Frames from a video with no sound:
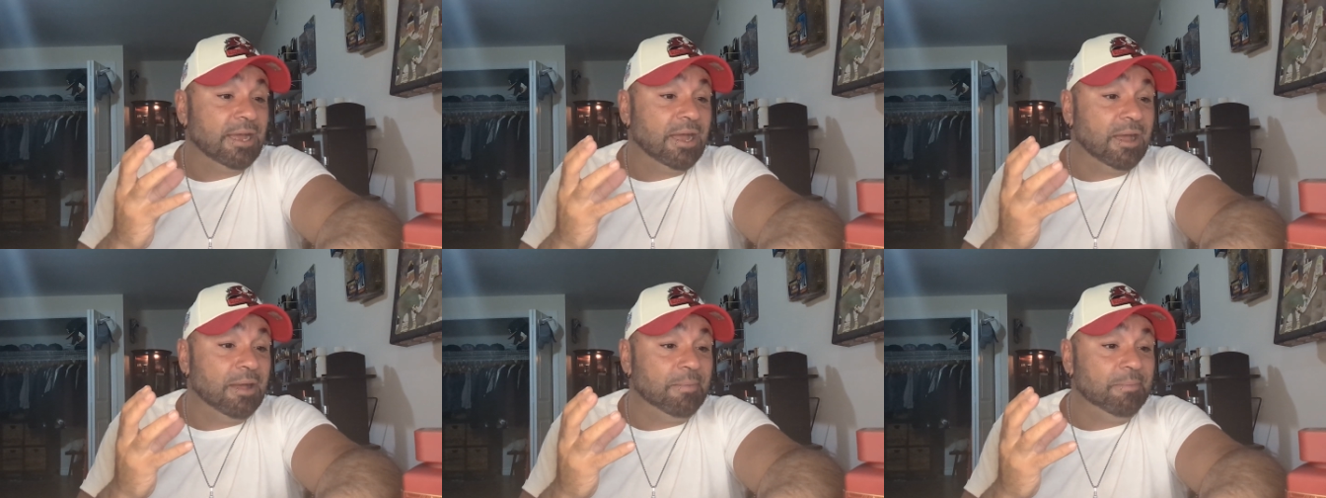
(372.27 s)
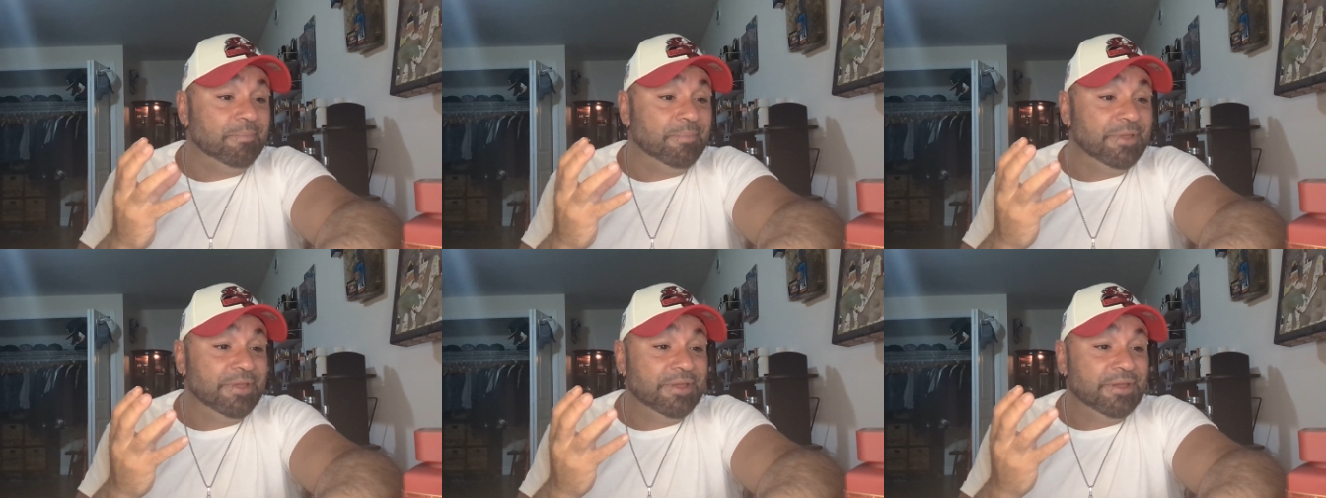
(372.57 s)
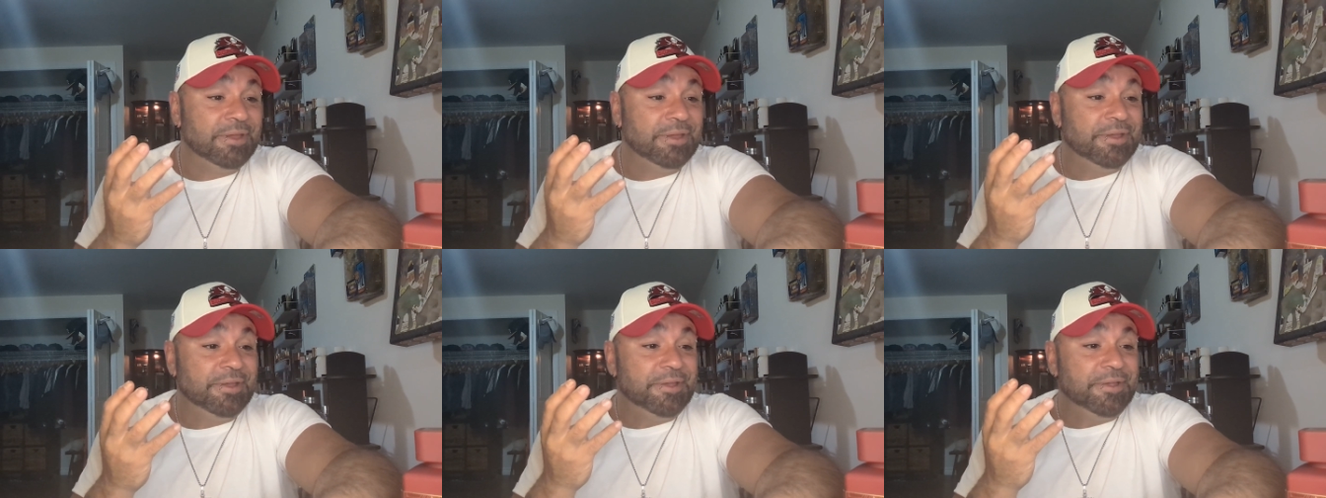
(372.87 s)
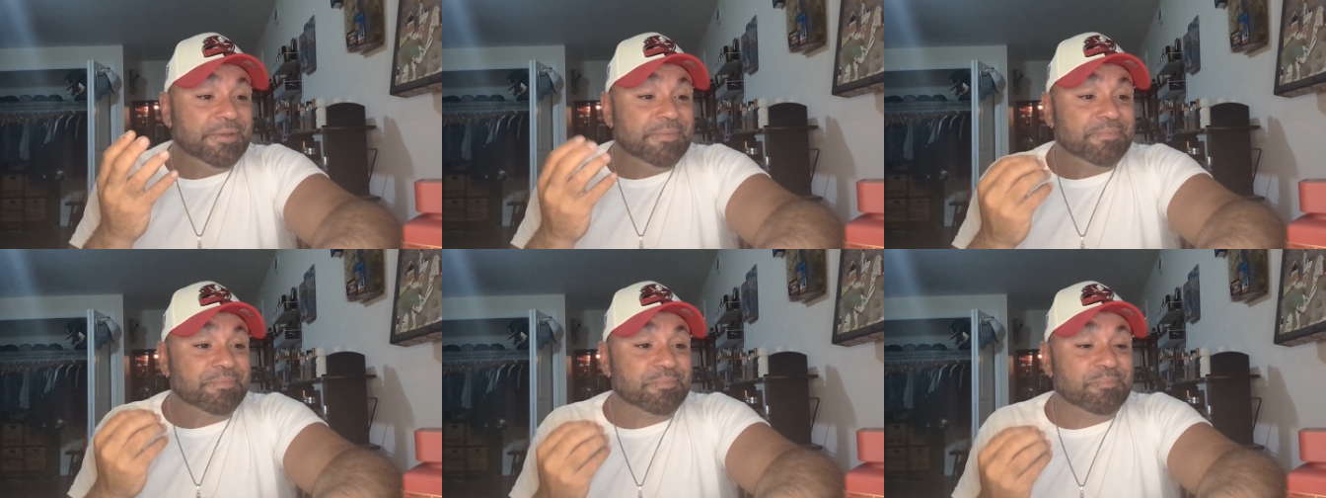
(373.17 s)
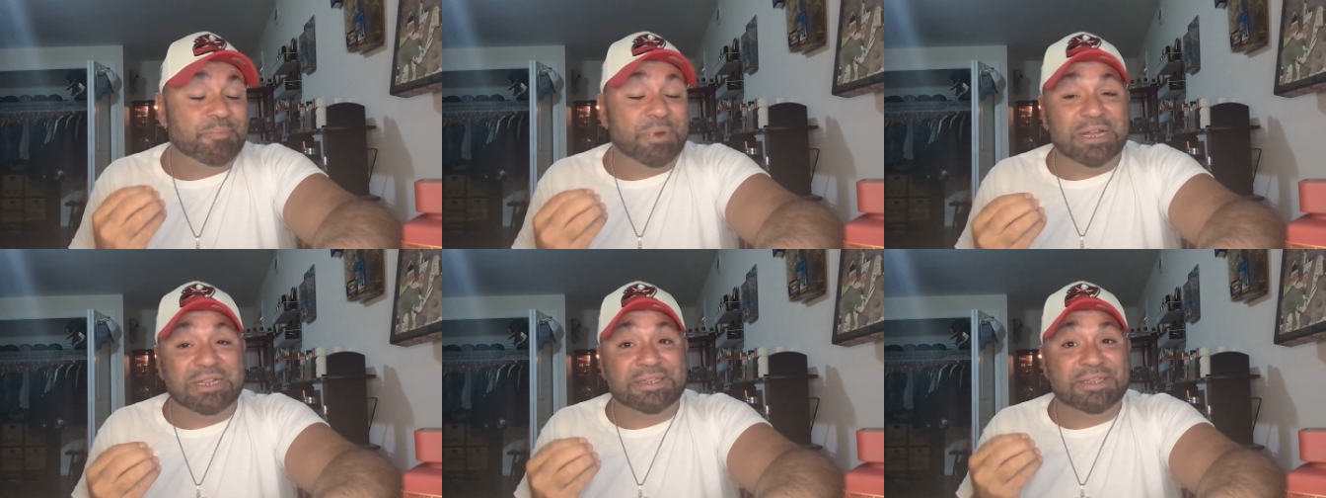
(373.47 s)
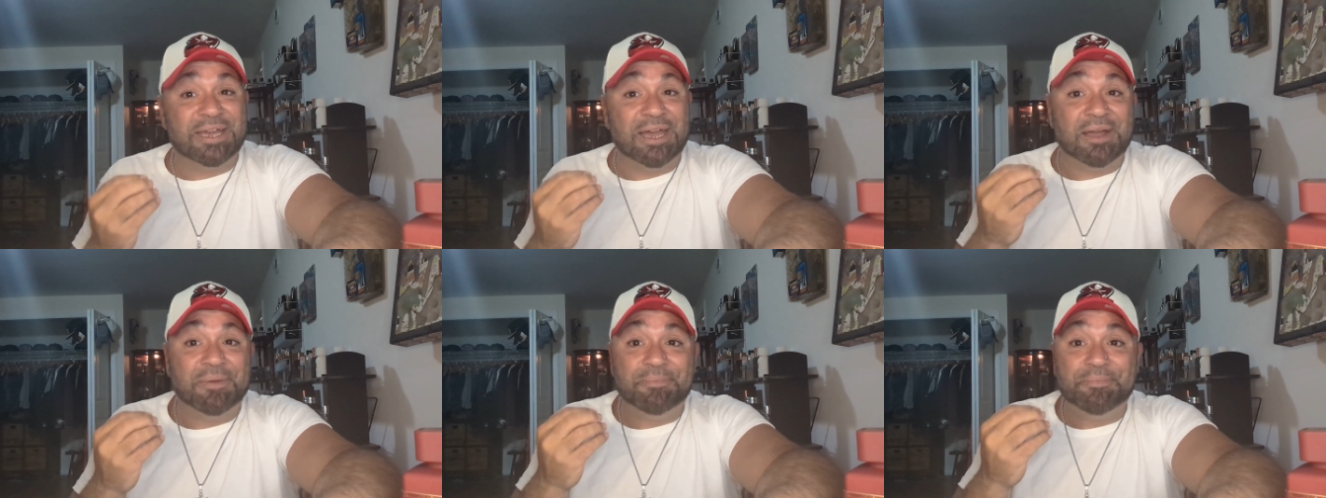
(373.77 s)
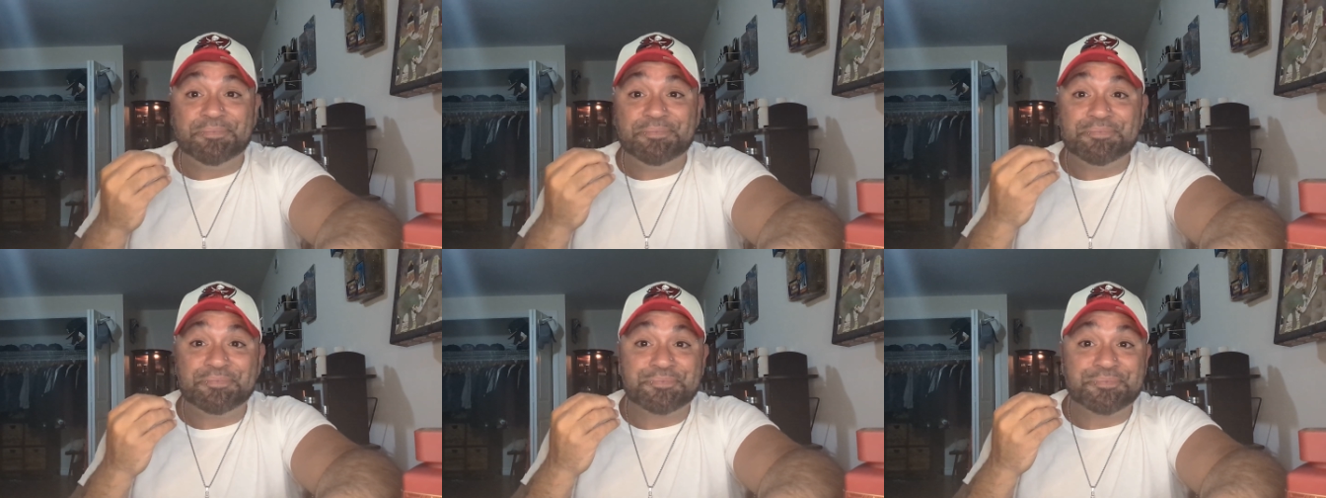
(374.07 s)
Um, but, uh,
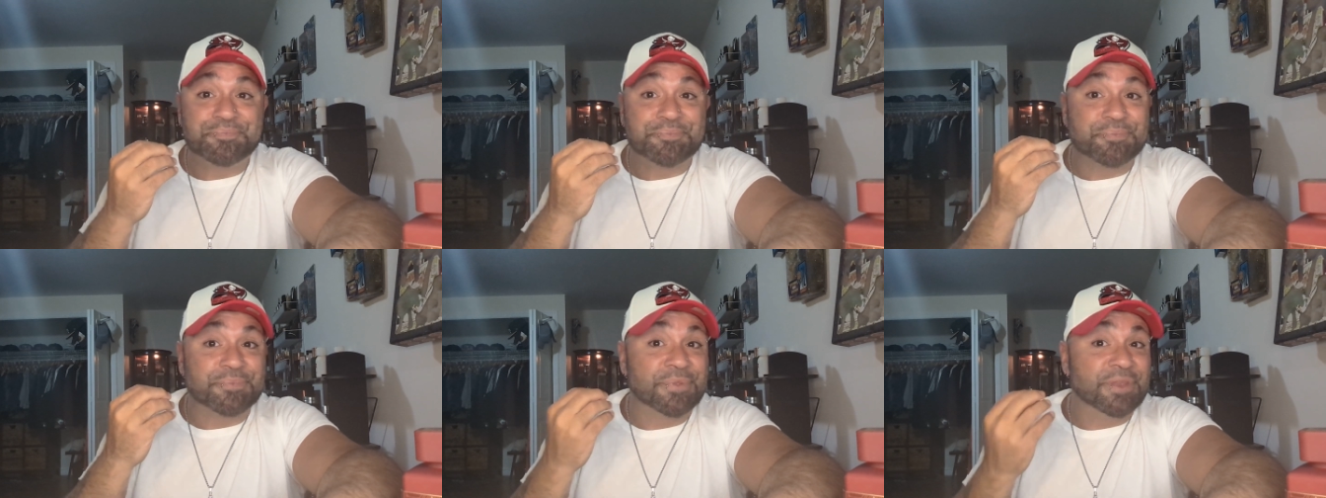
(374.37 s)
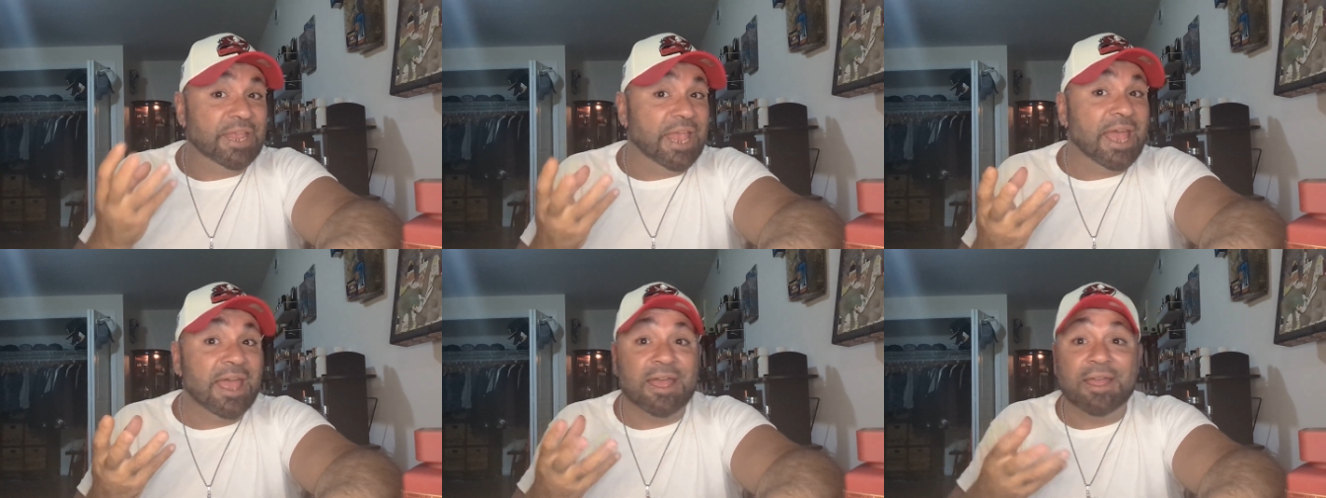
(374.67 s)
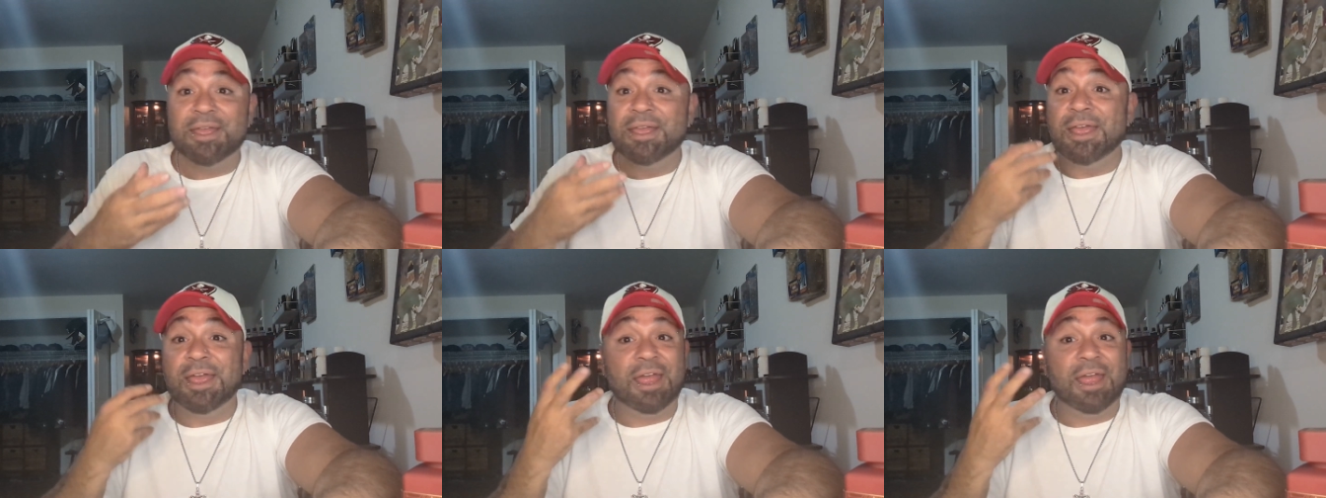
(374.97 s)
yeah,